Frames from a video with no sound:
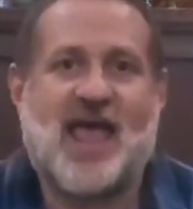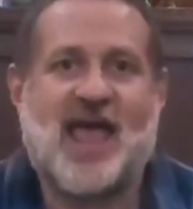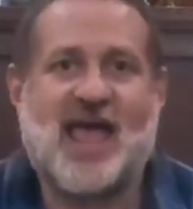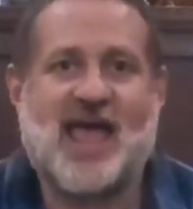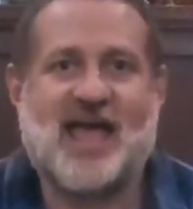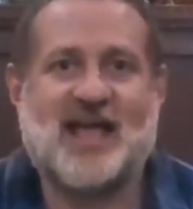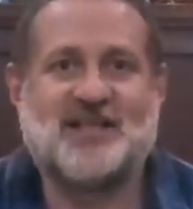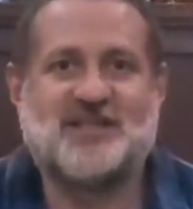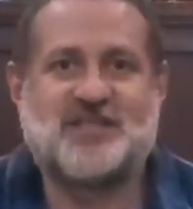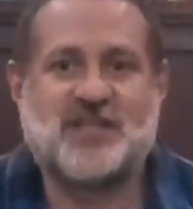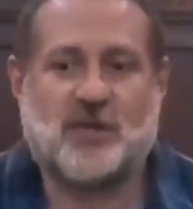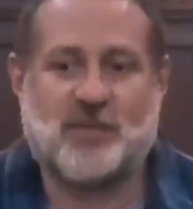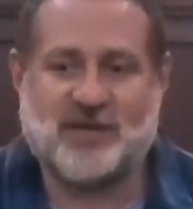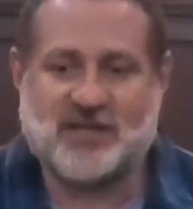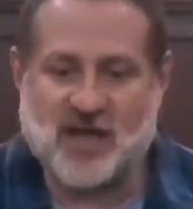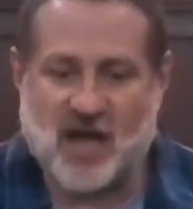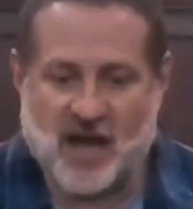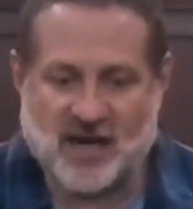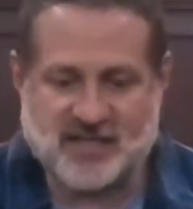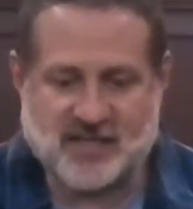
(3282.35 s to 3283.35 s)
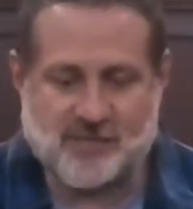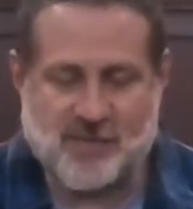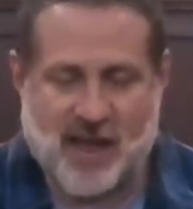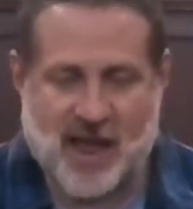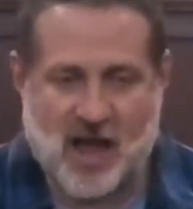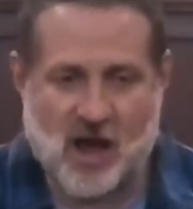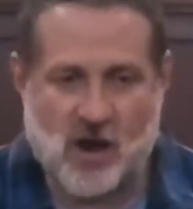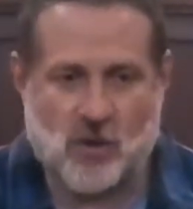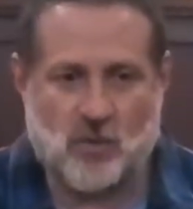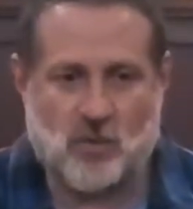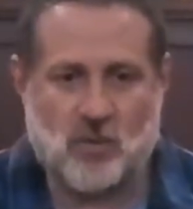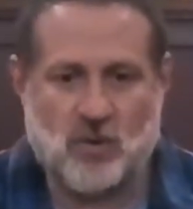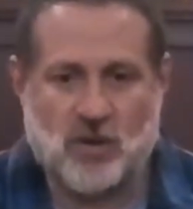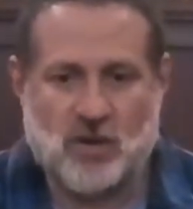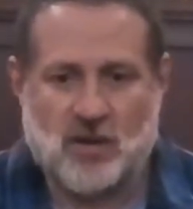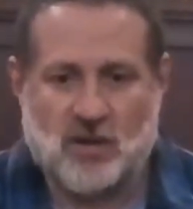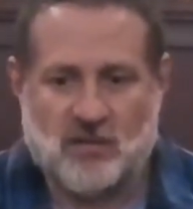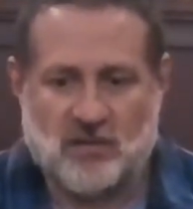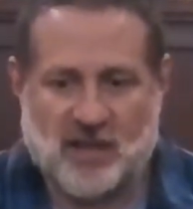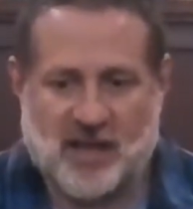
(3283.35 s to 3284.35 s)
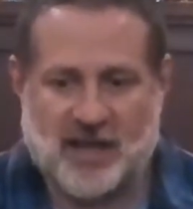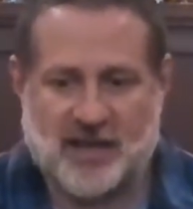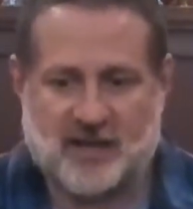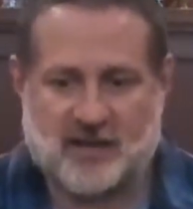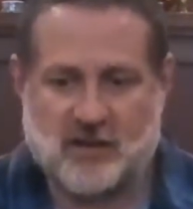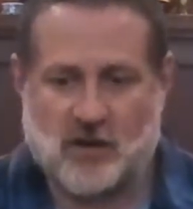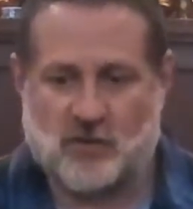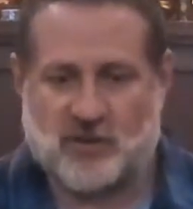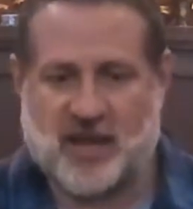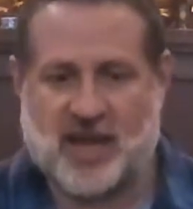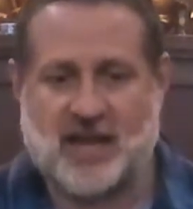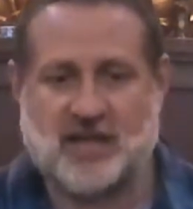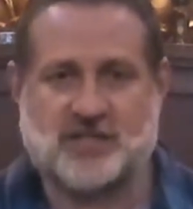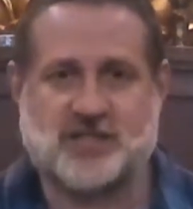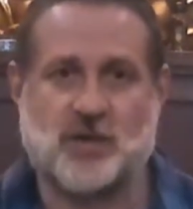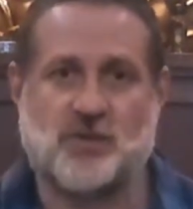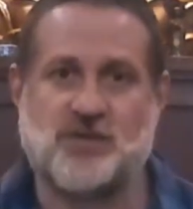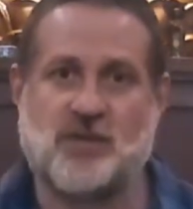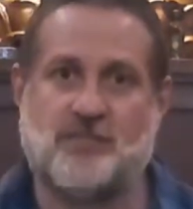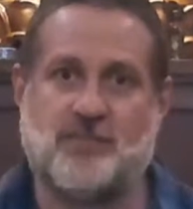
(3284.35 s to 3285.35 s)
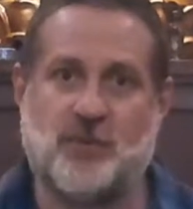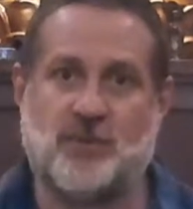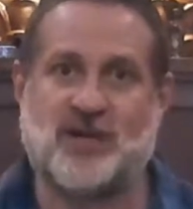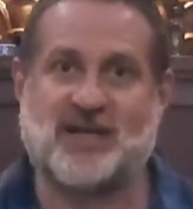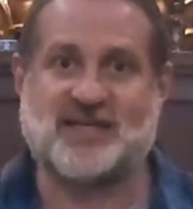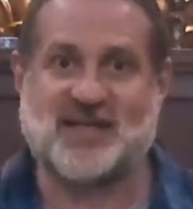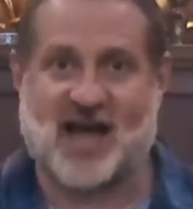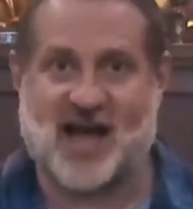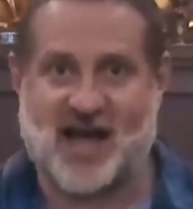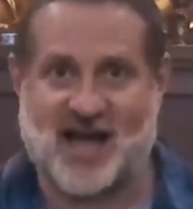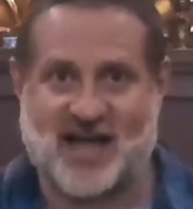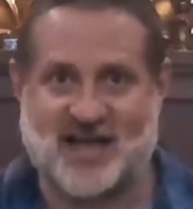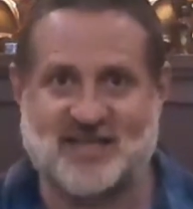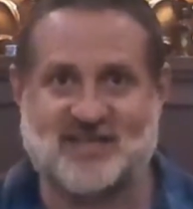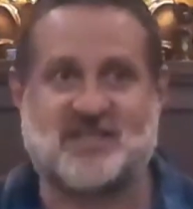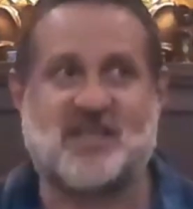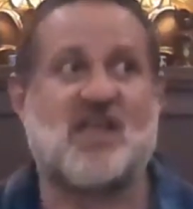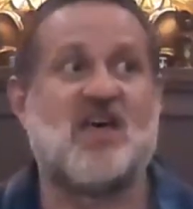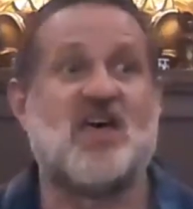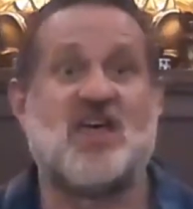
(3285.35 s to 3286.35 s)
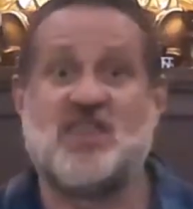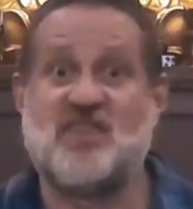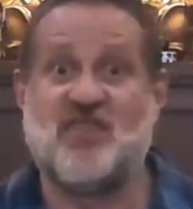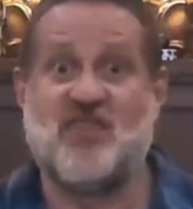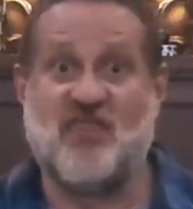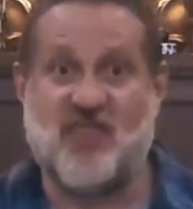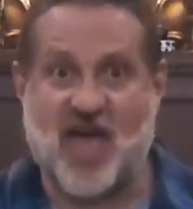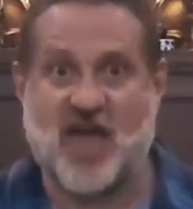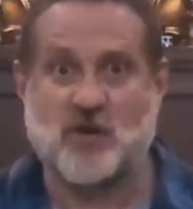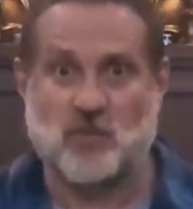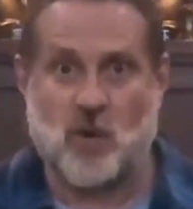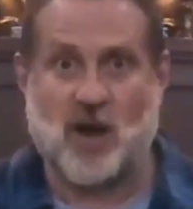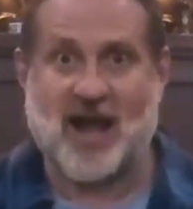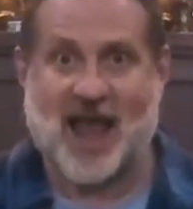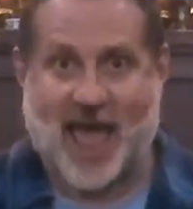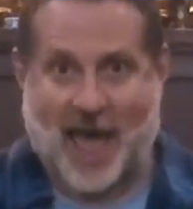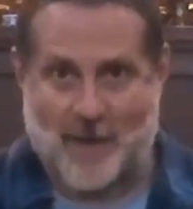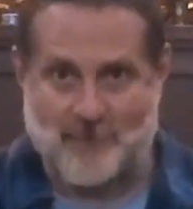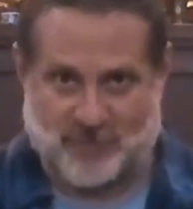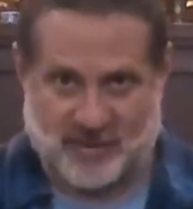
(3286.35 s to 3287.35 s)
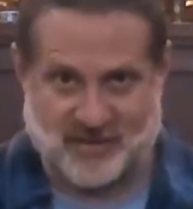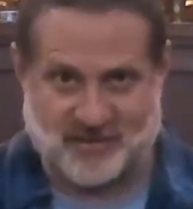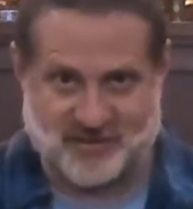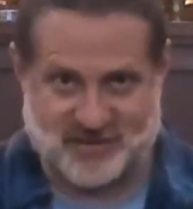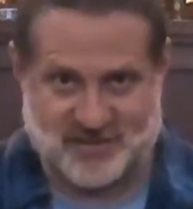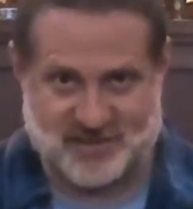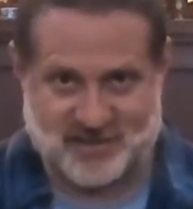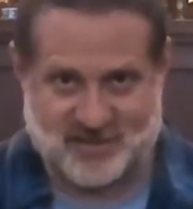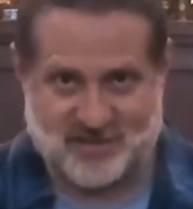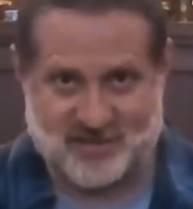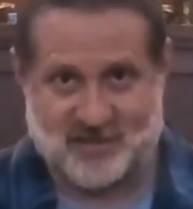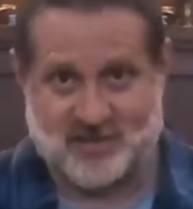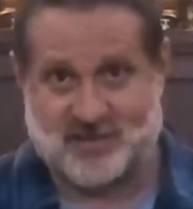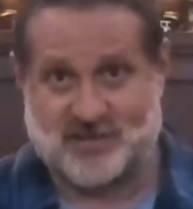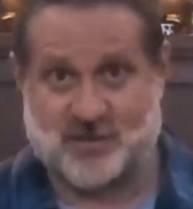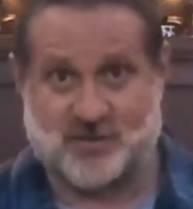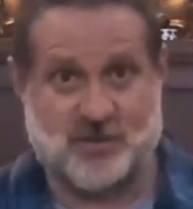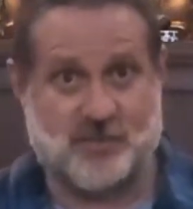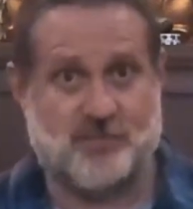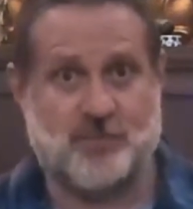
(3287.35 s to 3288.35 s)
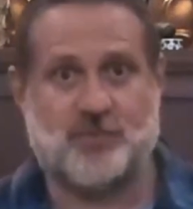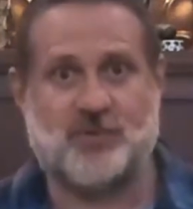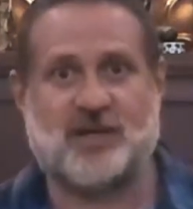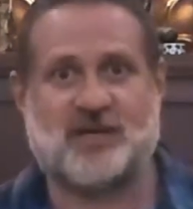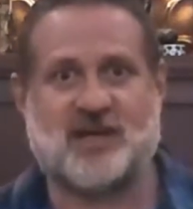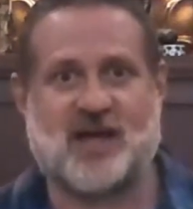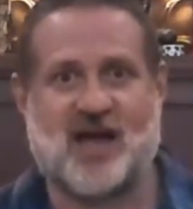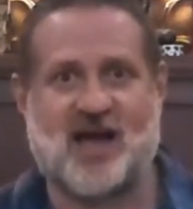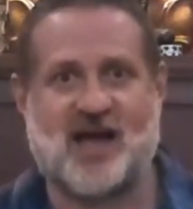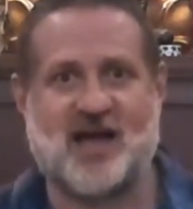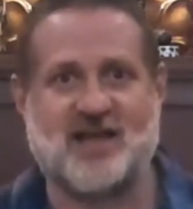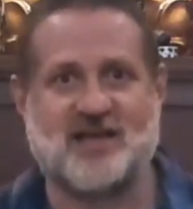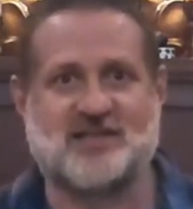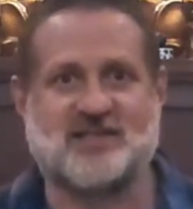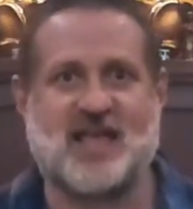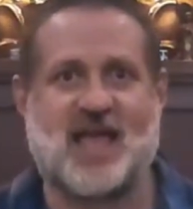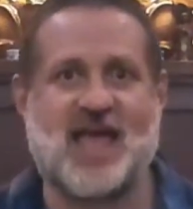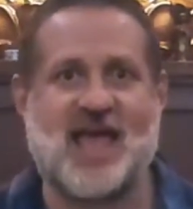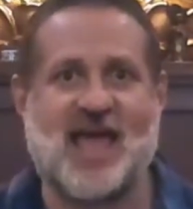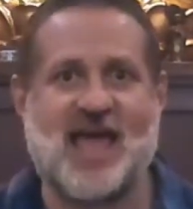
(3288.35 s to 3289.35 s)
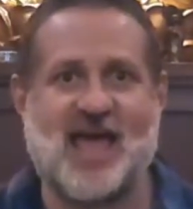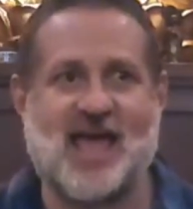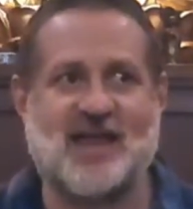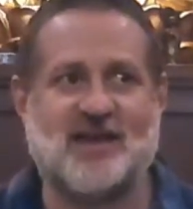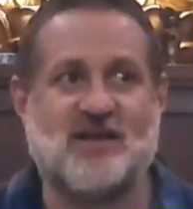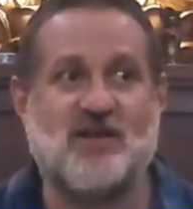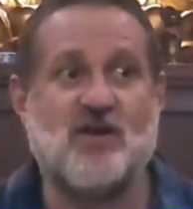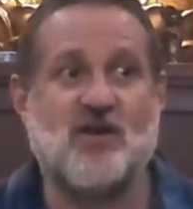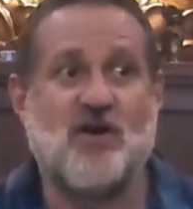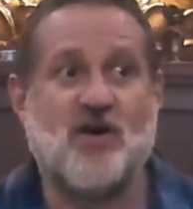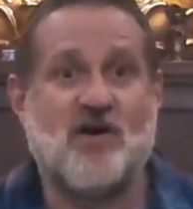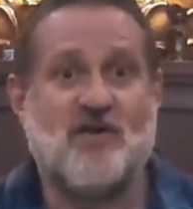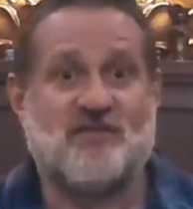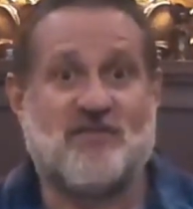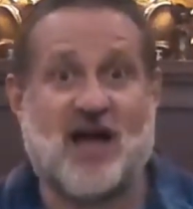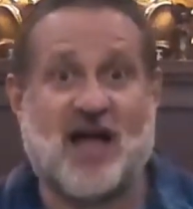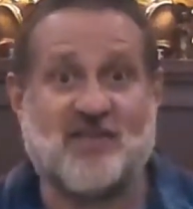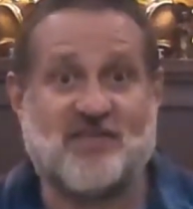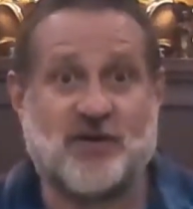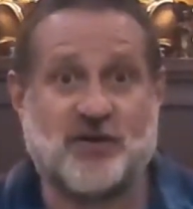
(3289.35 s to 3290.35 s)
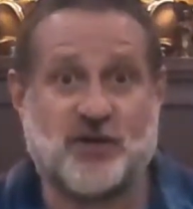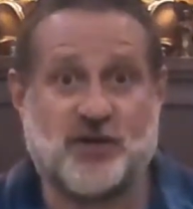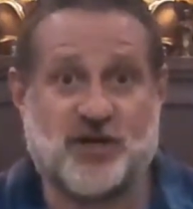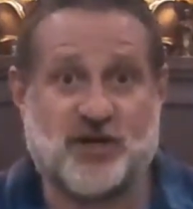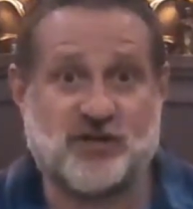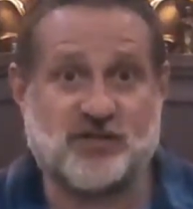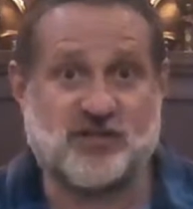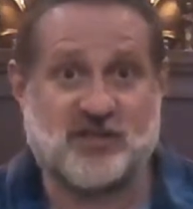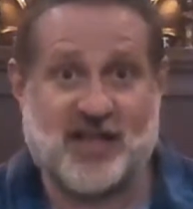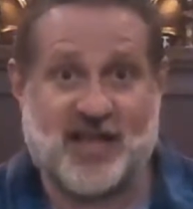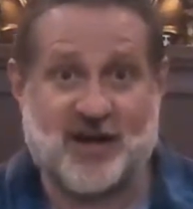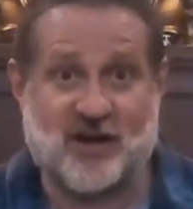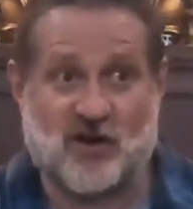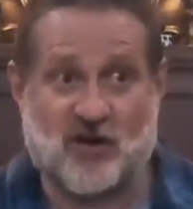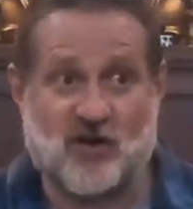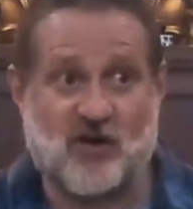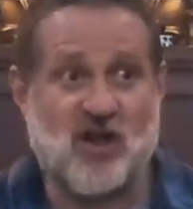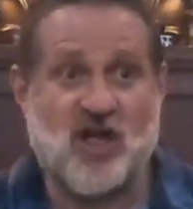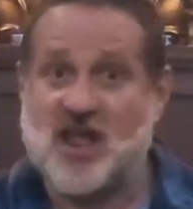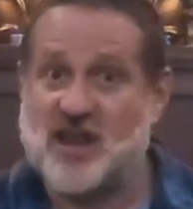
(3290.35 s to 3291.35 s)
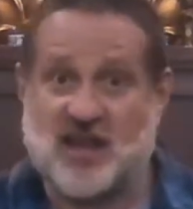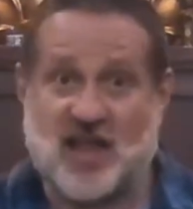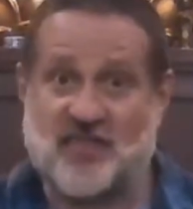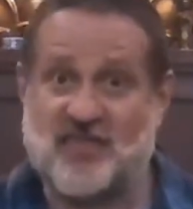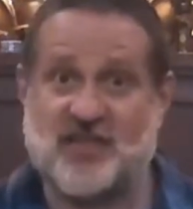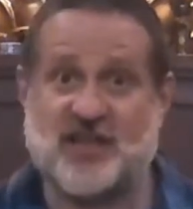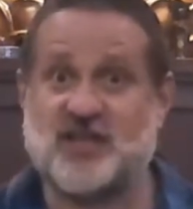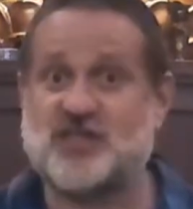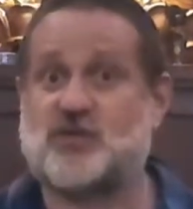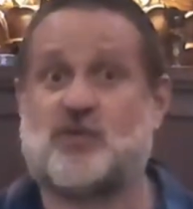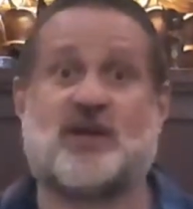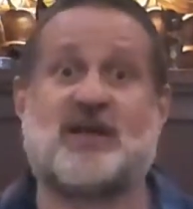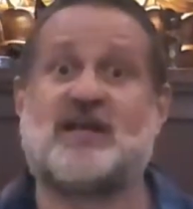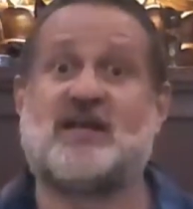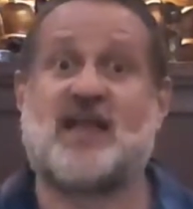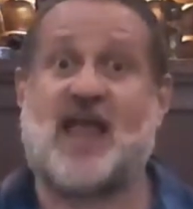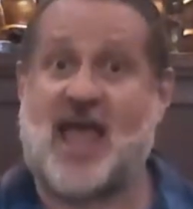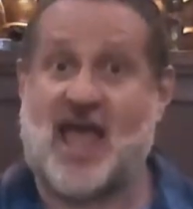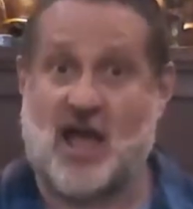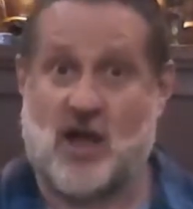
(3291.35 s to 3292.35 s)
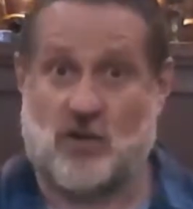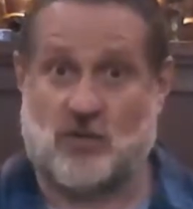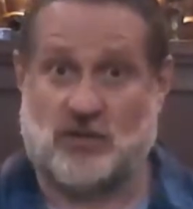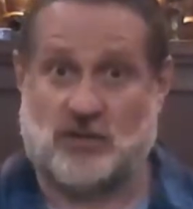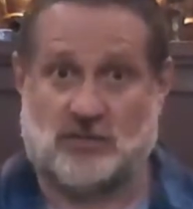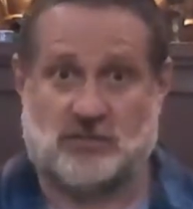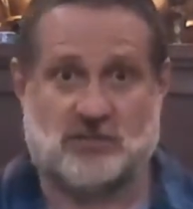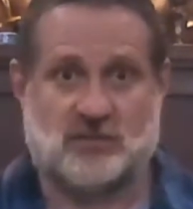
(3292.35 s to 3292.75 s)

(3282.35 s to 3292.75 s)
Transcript: And so we talked about, like, okay, so the Buddha dies, then what happens? So the Buddha dies, and 500 years later, nothing is written down,